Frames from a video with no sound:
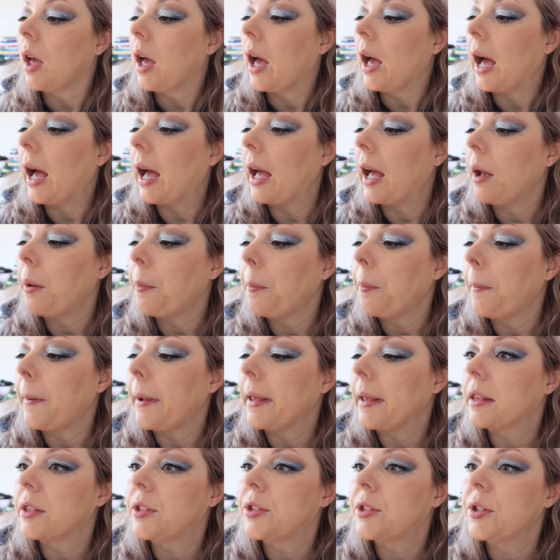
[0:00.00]
I
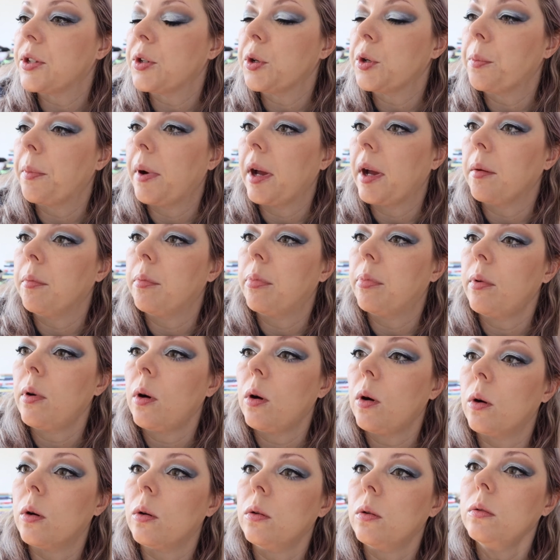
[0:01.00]
will do my
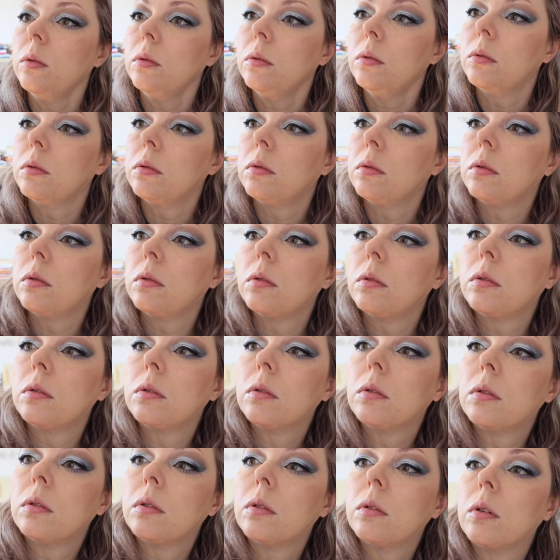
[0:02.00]
brow
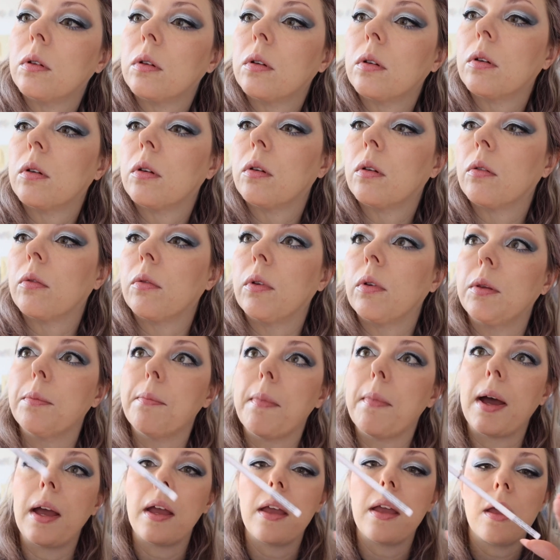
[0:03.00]
with
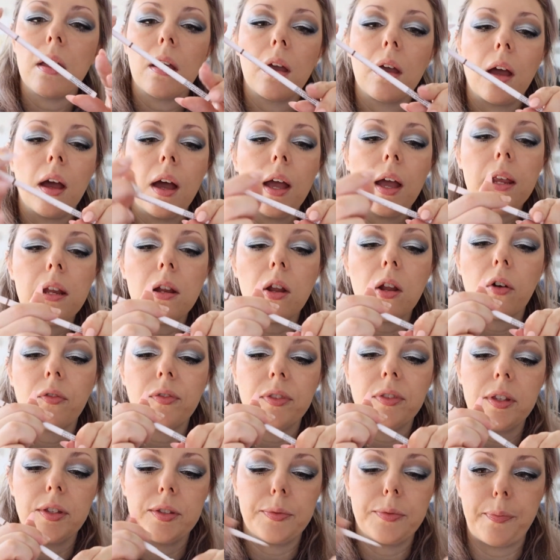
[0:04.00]
my, I
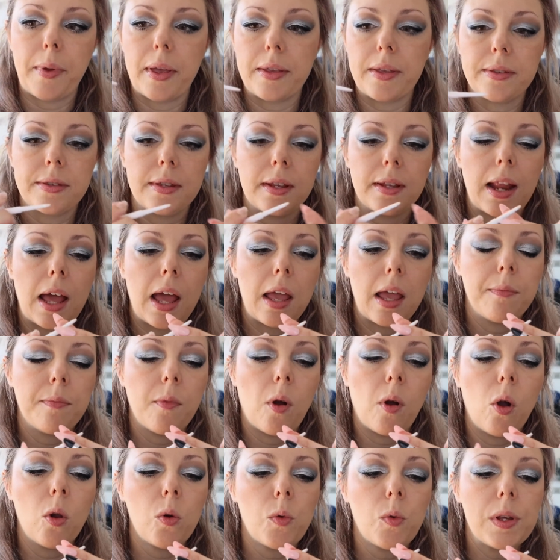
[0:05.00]
love this pencil,
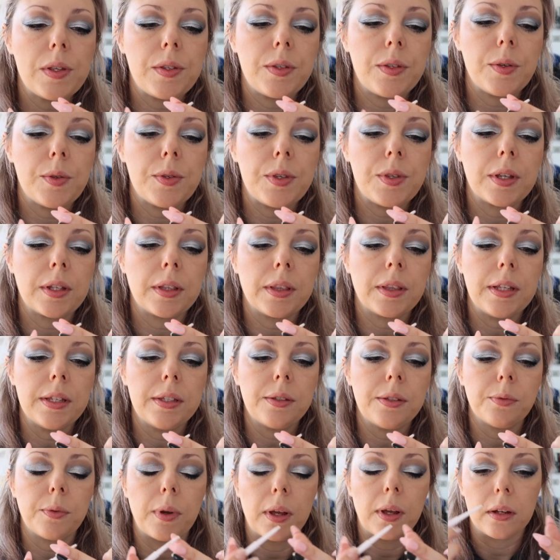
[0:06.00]
I'm always using
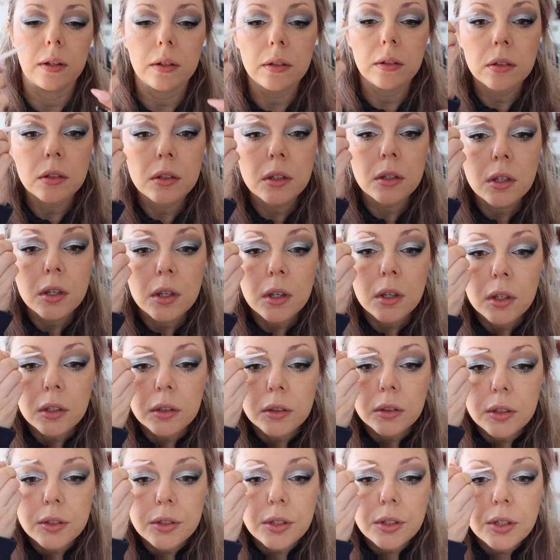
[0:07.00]
this one.
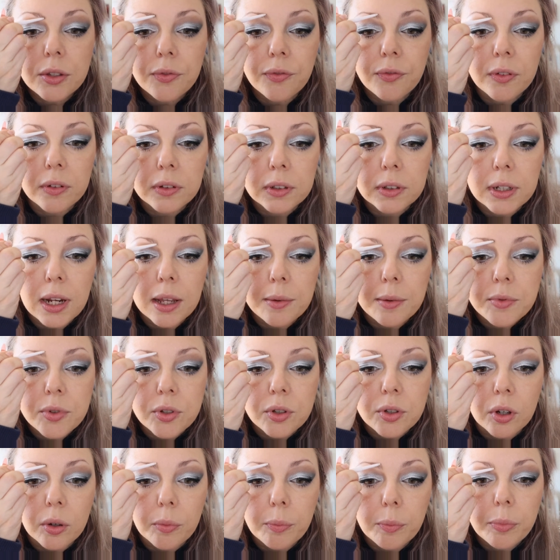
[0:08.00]
This is from Glam
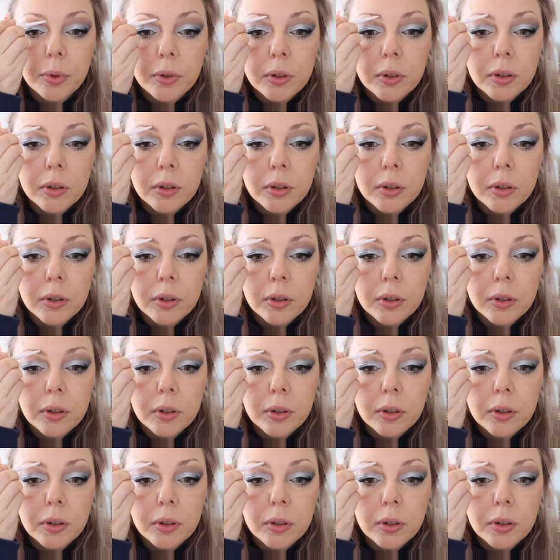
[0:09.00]
Shop,